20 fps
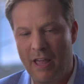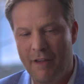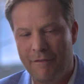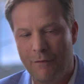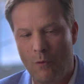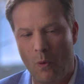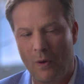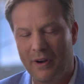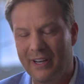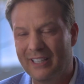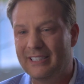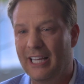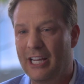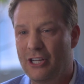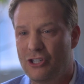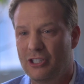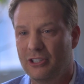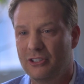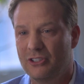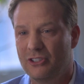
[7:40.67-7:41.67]
if
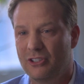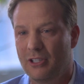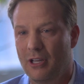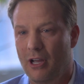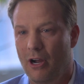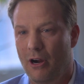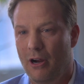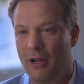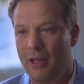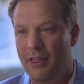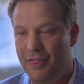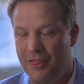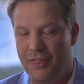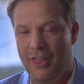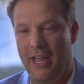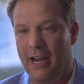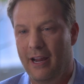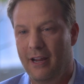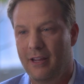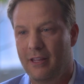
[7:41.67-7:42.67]
organizations
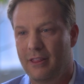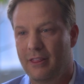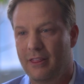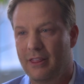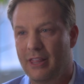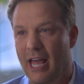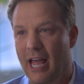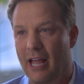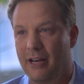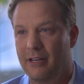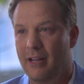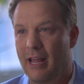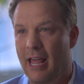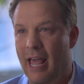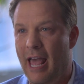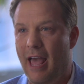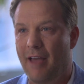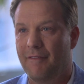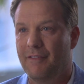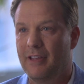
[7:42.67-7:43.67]
think that
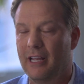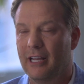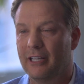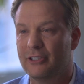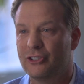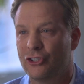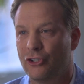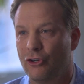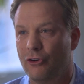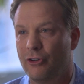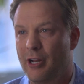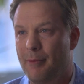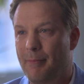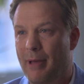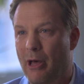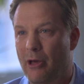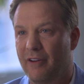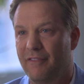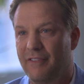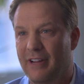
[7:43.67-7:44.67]
having a certain
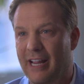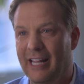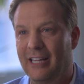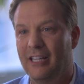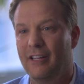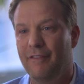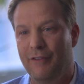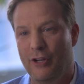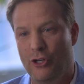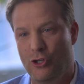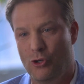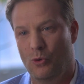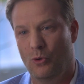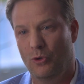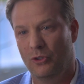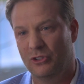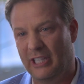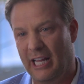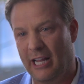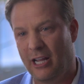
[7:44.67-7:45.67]
amount of
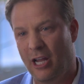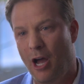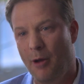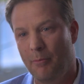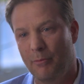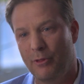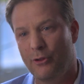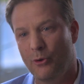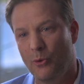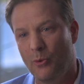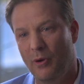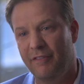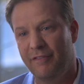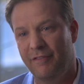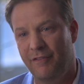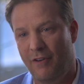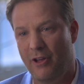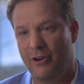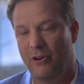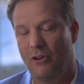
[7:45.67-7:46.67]
individuals that come through a
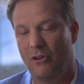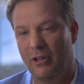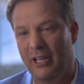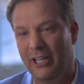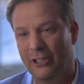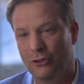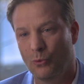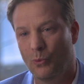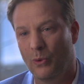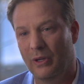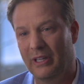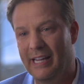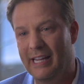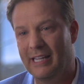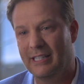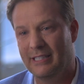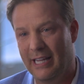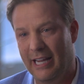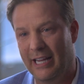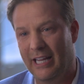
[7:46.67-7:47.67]
funnel is
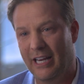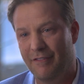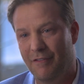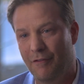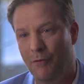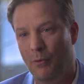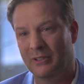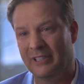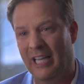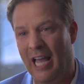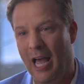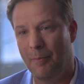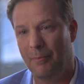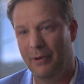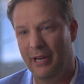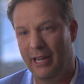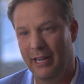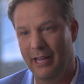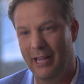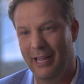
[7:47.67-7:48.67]
really indicative of what's
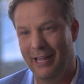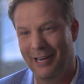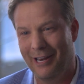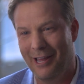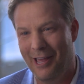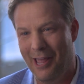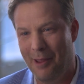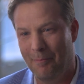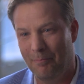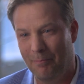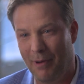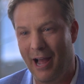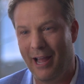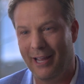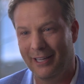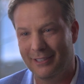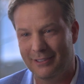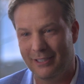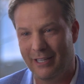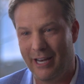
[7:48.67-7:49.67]
happening in a
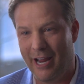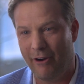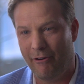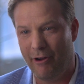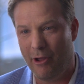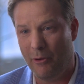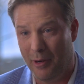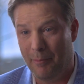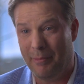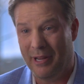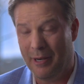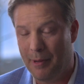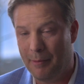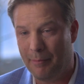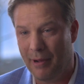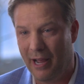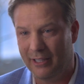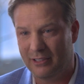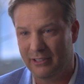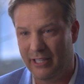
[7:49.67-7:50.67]
buying scenario, in a
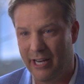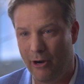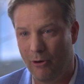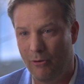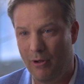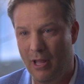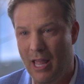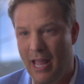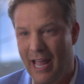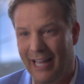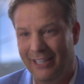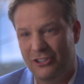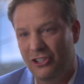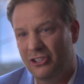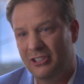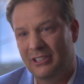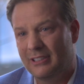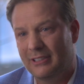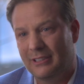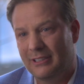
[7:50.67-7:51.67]
B2B buying scenario, it's
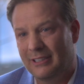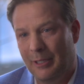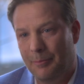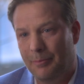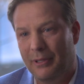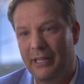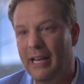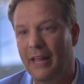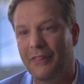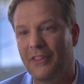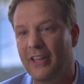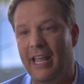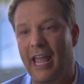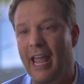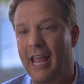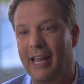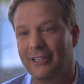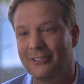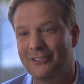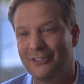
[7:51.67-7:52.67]
just simply not the
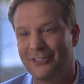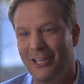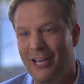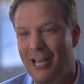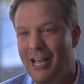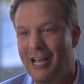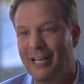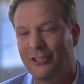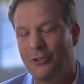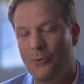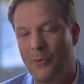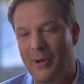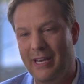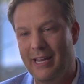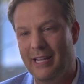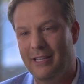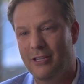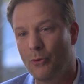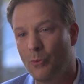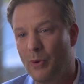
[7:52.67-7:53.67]
case. So we
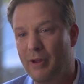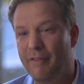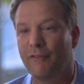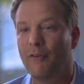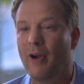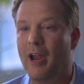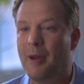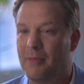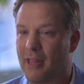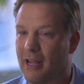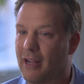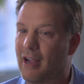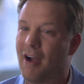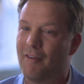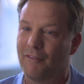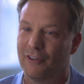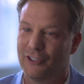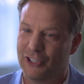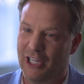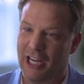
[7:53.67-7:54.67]
need to reframe that
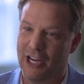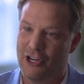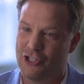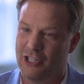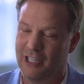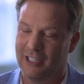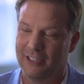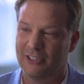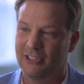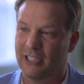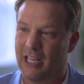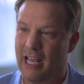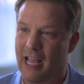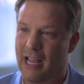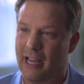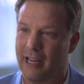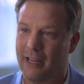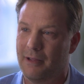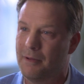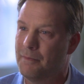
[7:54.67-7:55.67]
conversation and
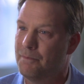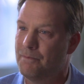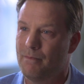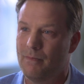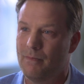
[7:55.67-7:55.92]
say,